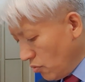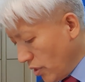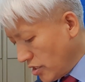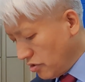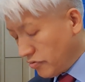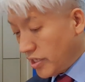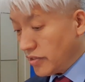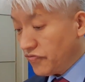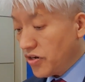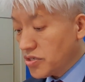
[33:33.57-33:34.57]
when you read
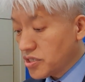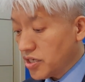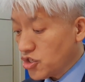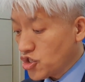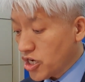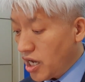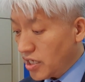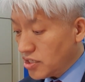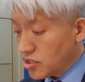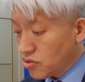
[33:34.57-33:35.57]
the first
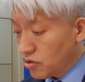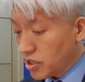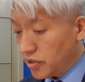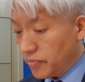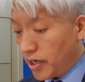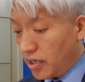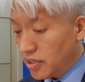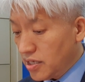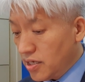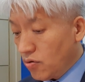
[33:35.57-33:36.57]
John is talking about
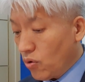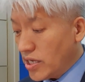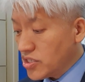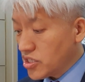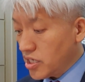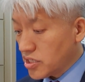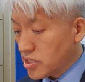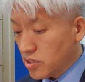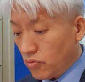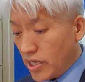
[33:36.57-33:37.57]

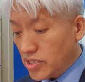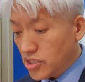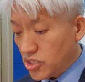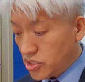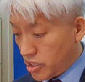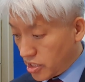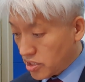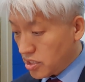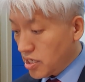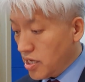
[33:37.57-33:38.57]

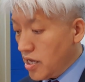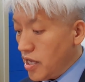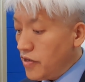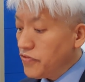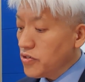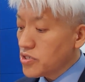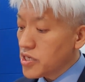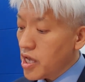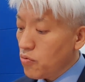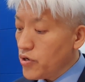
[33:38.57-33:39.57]
1:6. If you
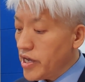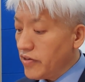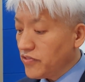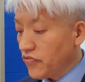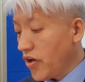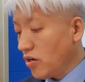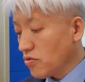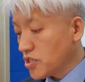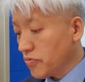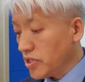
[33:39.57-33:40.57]
say we have a
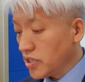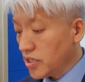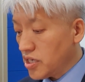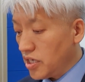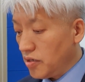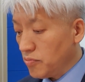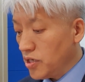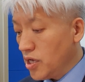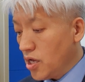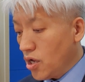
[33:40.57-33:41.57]
fellowship with Him
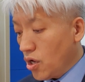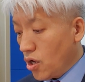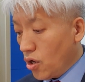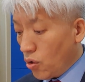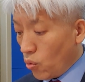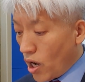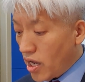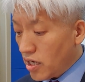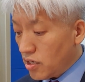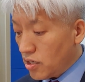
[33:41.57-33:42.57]

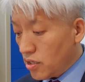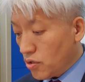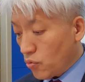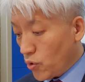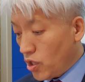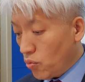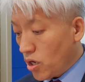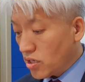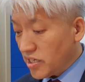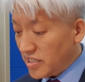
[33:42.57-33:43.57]
while we
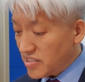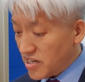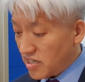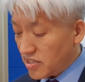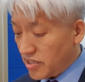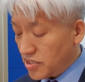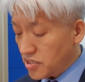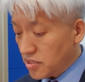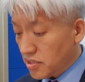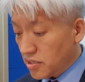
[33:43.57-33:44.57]
walk in
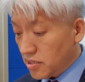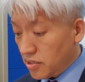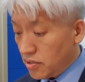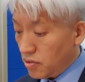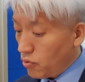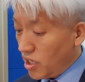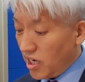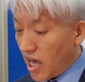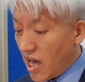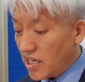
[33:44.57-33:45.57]
darkness, you know, we
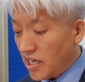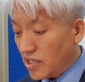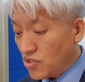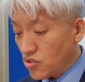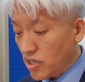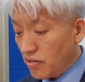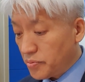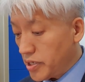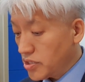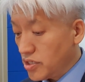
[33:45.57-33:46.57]
lie and do not
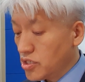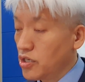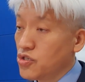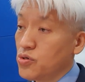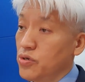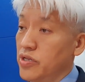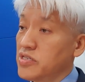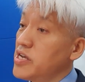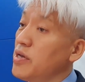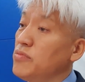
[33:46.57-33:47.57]
practice the truth.
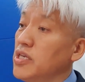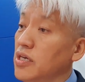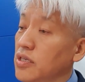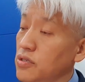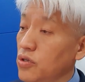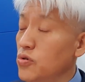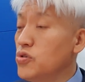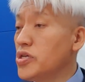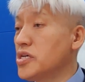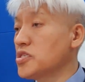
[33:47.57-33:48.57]
Same thing. The New
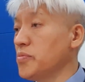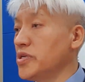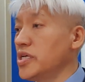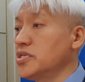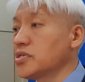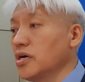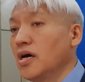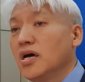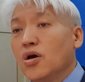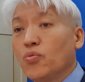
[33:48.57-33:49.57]
Testament is
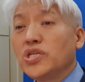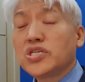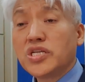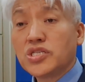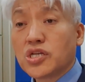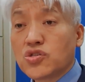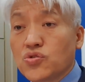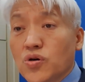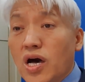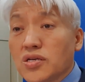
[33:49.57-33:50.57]
witnessing
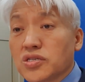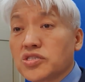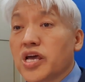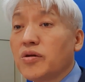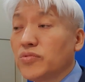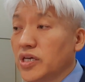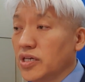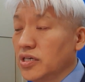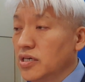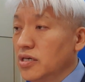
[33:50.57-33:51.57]
to us. Same thing.
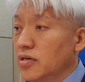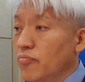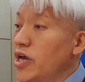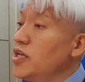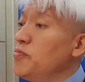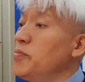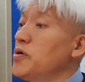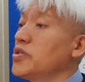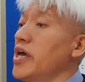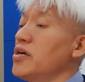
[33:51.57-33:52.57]
Many
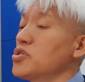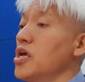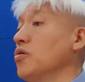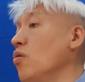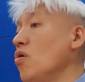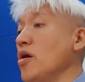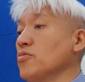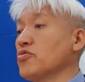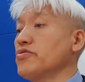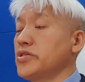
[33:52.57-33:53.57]
people, they are saying, oh, I'm
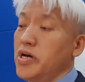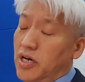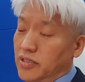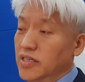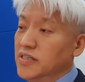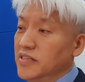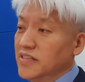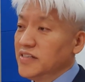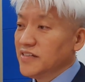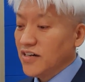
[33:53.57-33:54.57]
Christian.
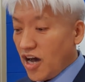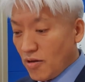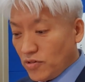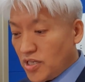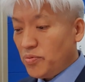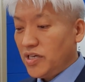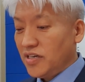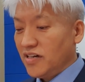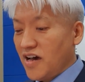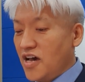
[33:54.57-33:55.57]
I'm
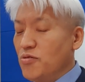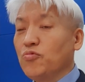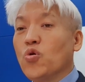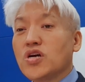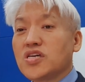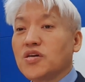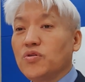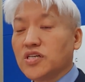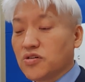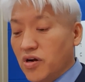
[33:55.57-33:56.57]
living. I'm walking
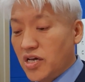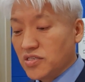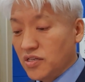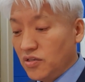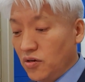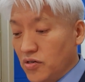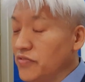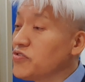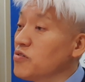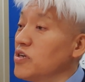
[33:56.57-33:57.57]
with Christ. No,
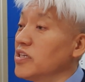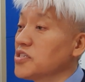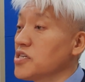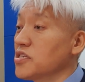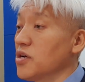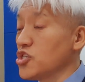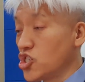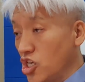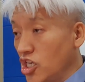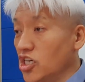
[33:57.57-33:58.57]
if you're just
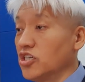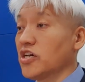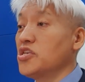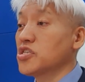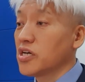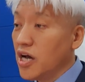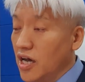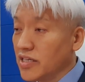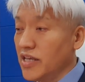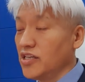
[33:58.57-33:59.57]
sinning against
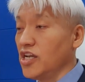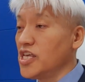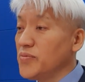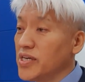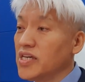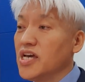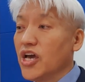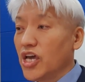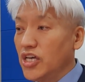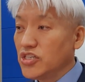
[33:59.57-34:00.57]
God and living
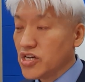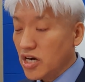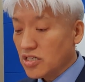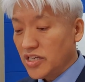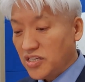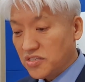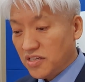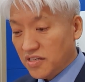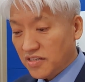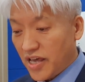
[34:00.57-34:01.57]
in darkness,
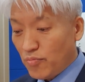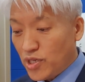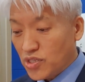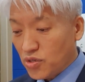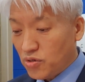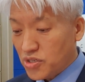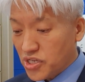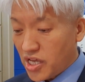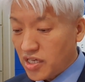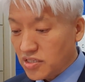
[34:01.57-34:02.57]
that means you're saying